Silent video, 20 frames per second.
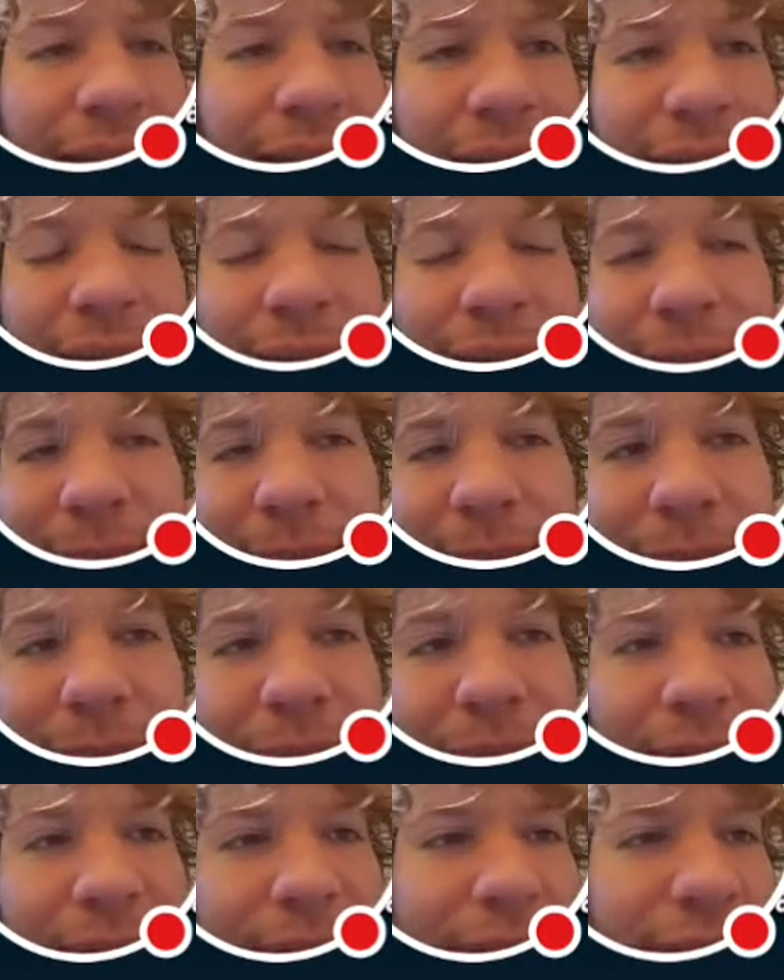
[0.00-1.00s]
unless maybe
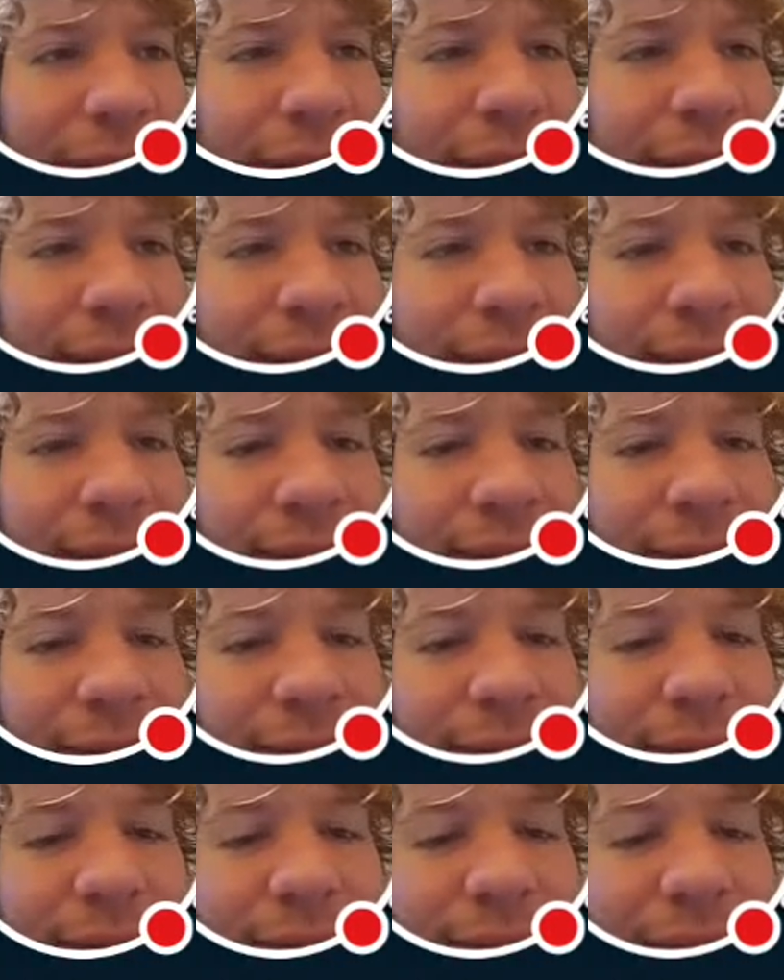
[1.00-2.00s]
if I change the
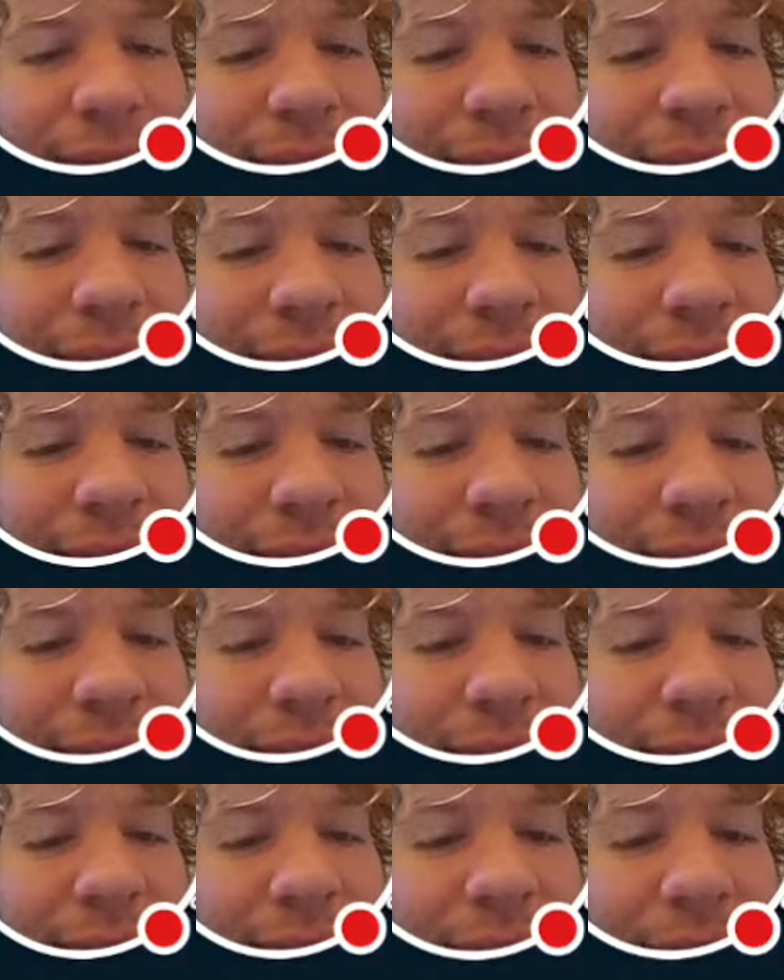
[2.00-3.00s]
rune set, I
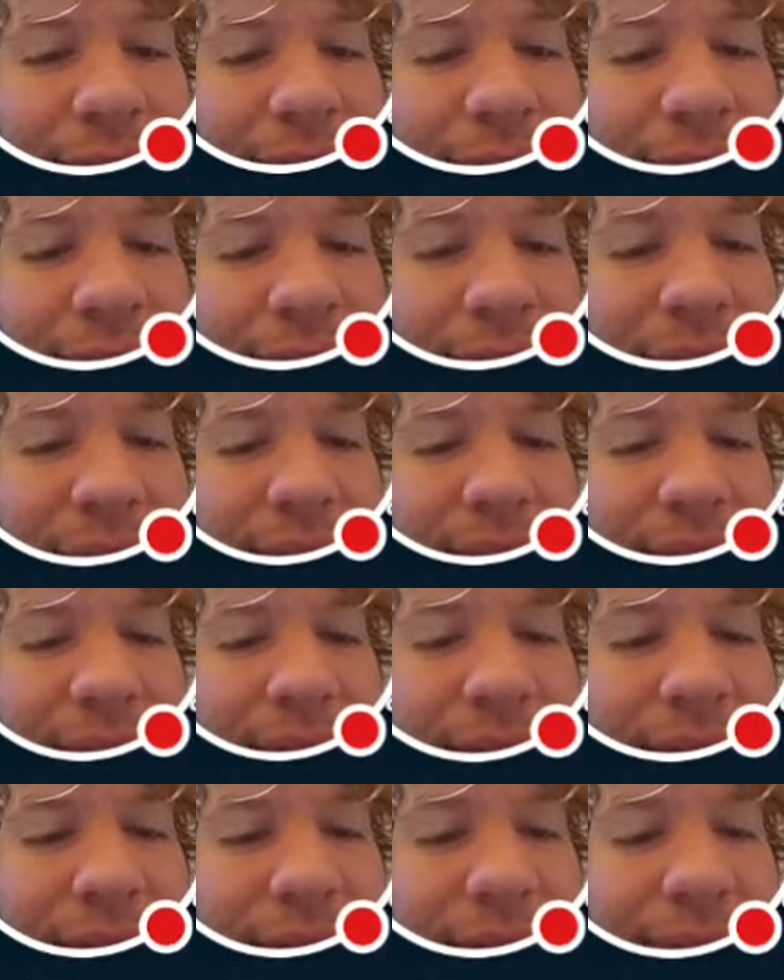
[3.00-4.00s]
just
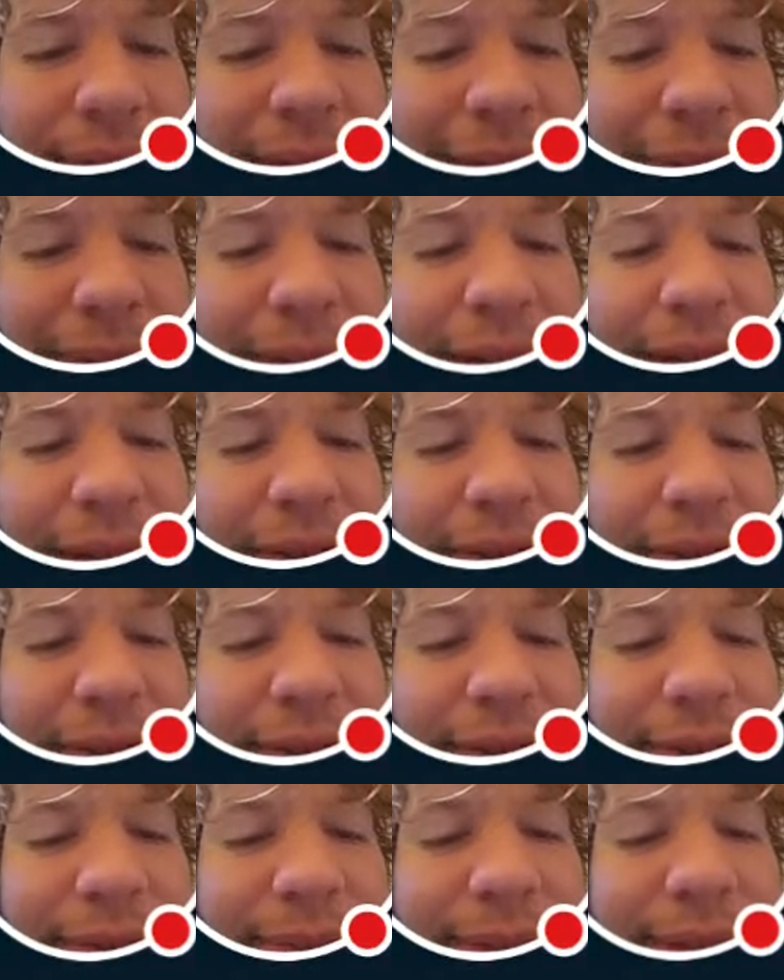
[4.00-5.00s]
have to run Bum Beta
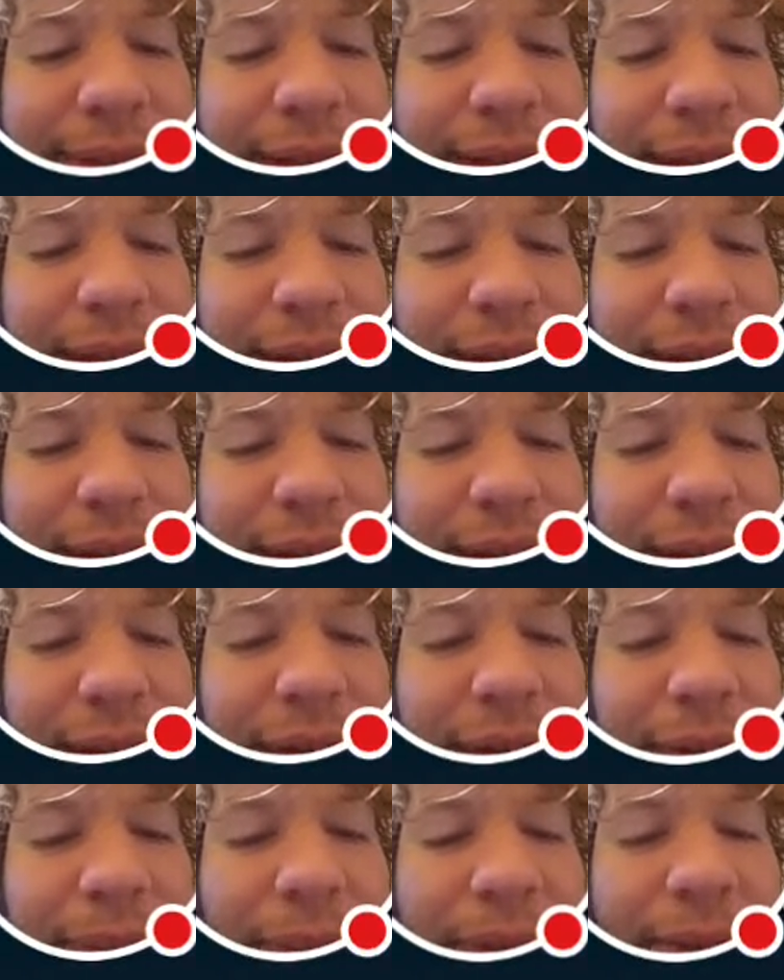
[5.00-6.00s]
full speed. Like because the
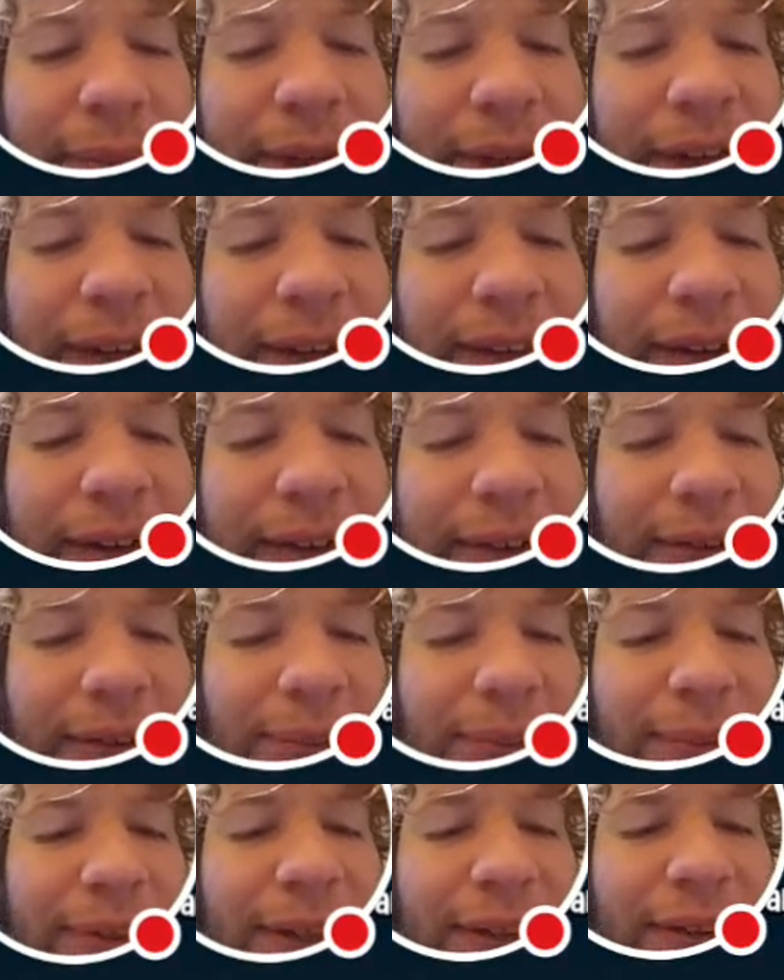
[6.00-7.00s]
whole point of Megaton is to
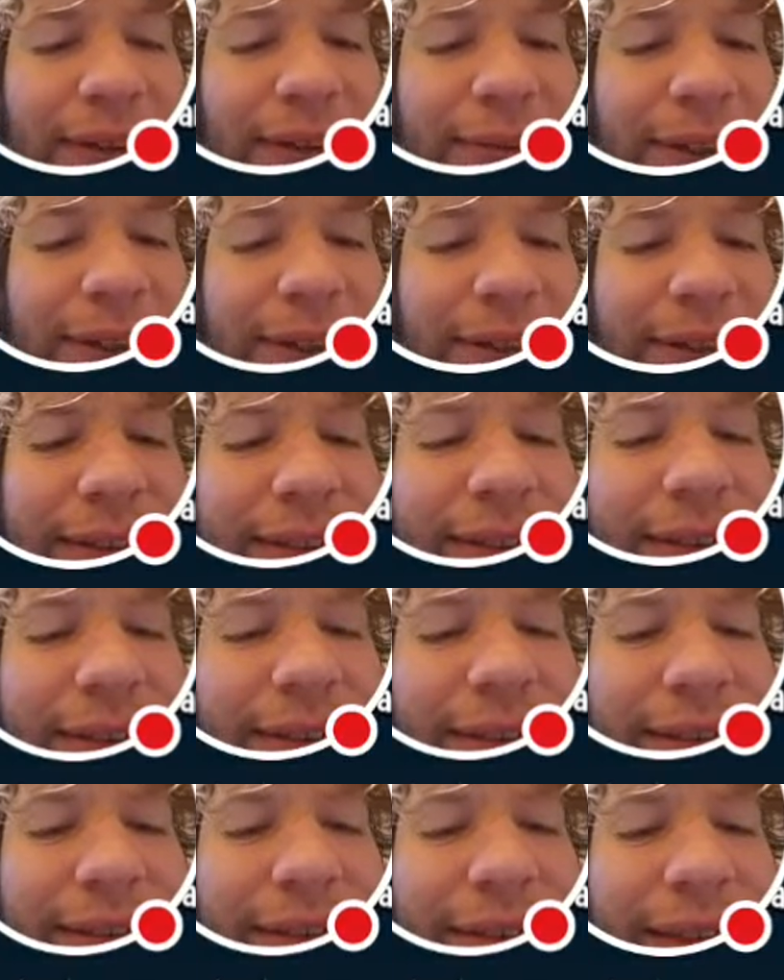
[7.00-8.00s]
protect your
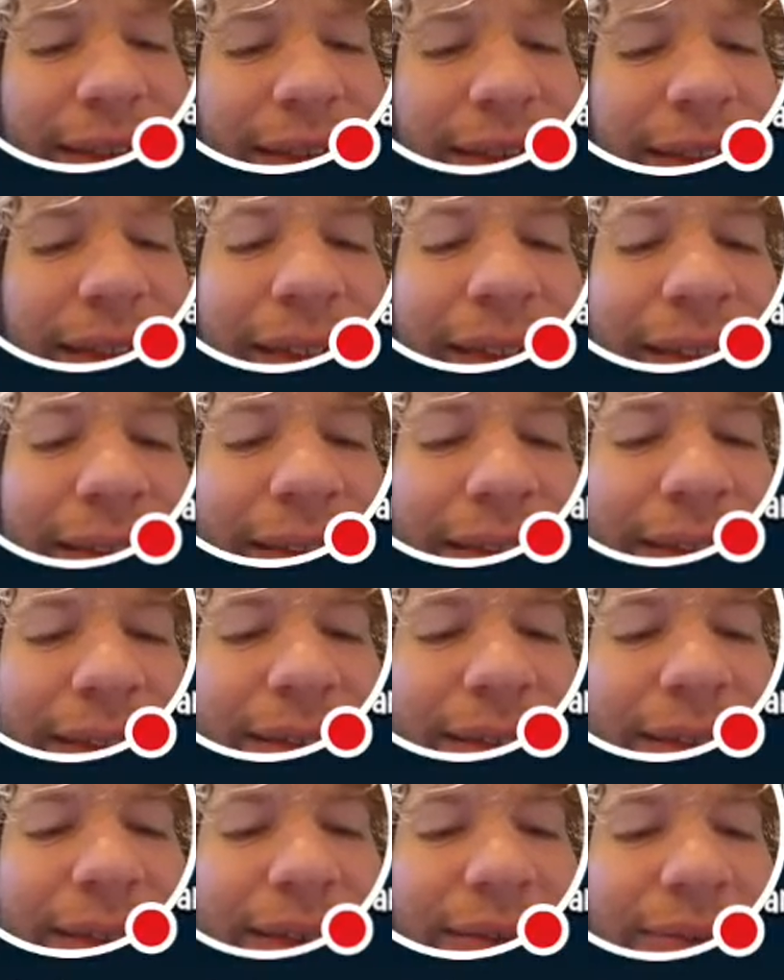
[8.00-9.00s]
monsters, and
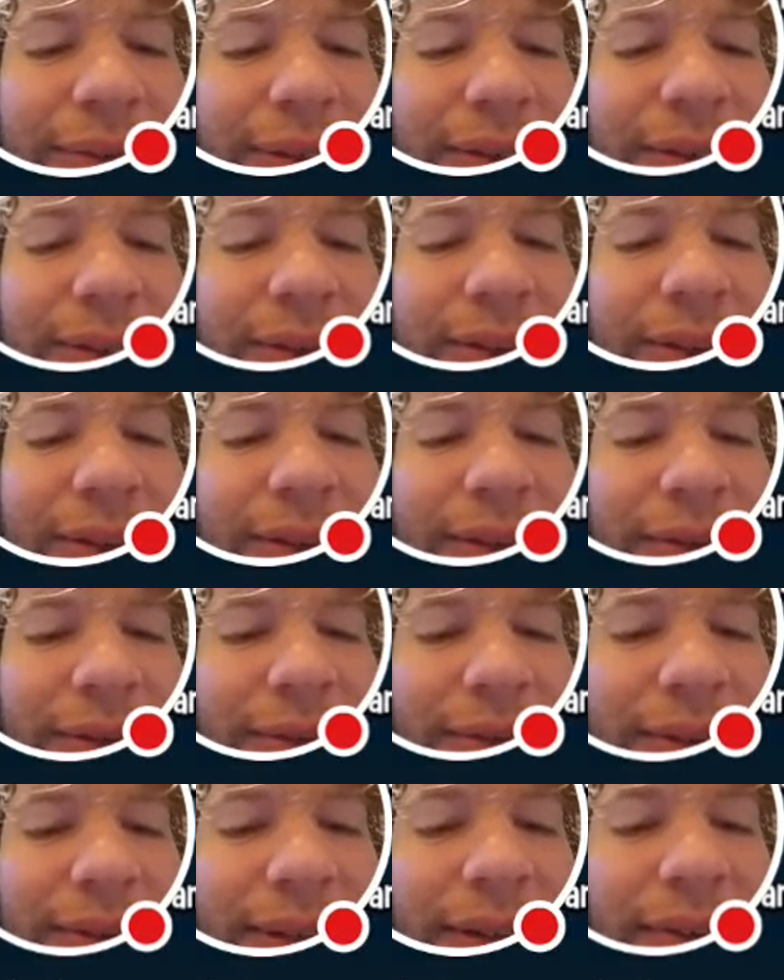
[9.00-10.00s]
it's once your
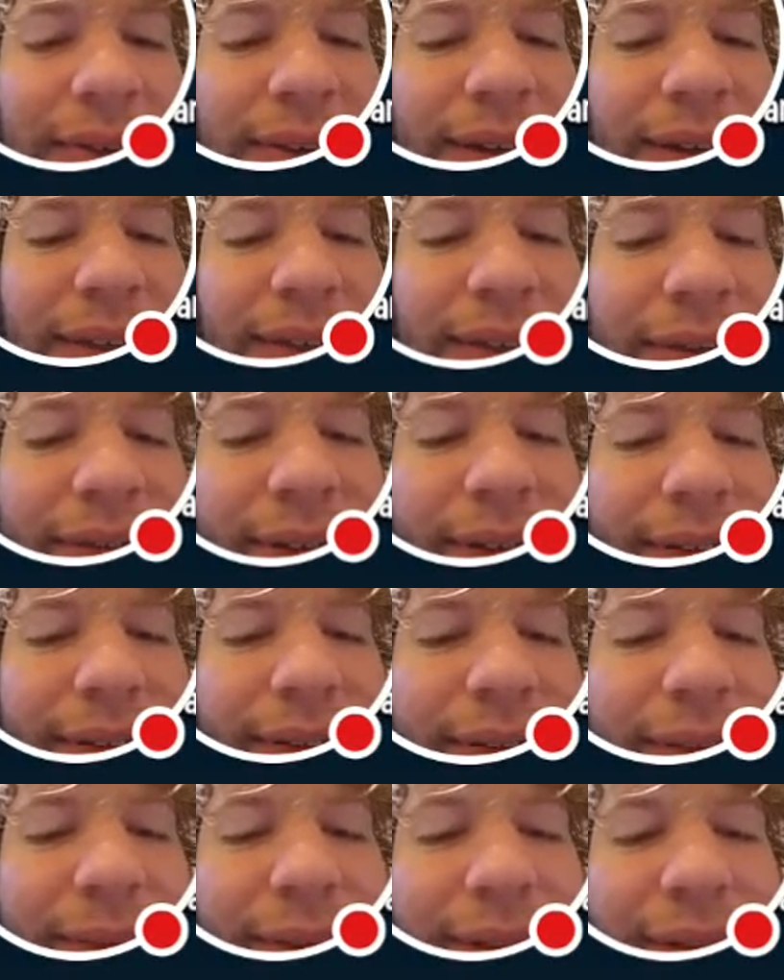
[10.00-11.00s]
cooldown's activated,
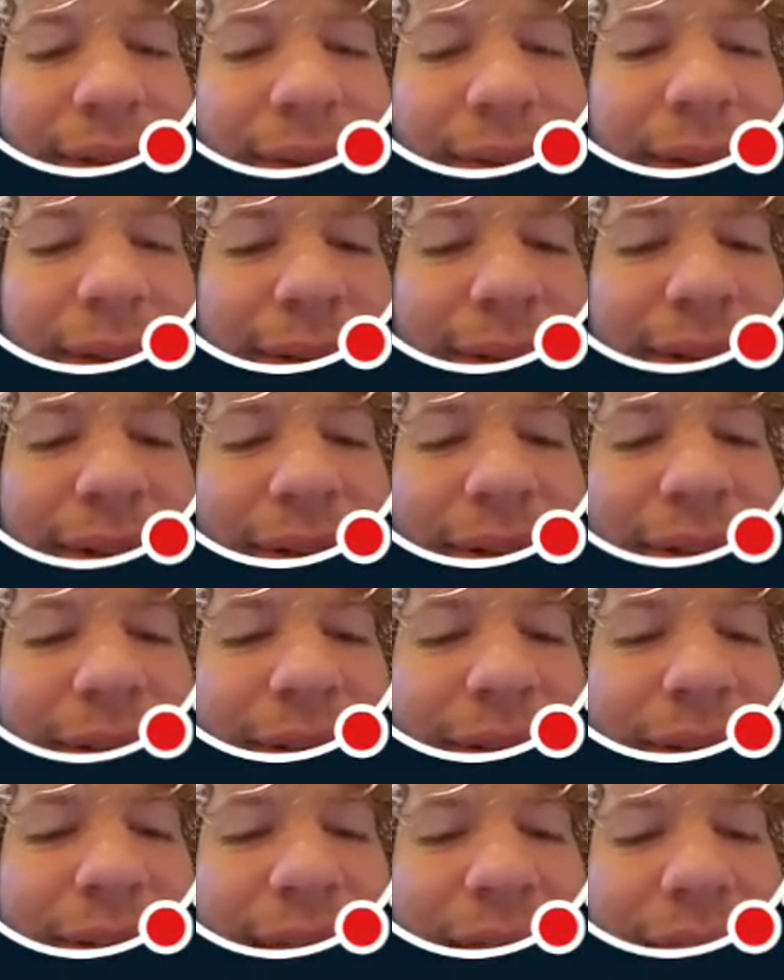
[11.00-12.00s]
there's not much you can
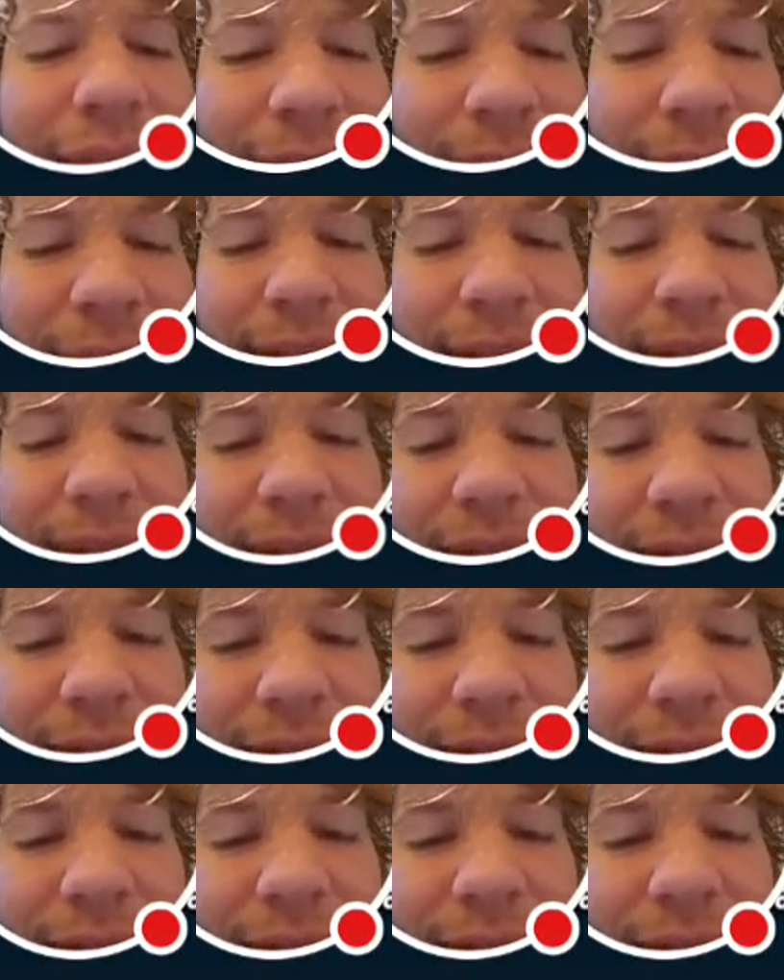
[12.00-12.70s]
do. But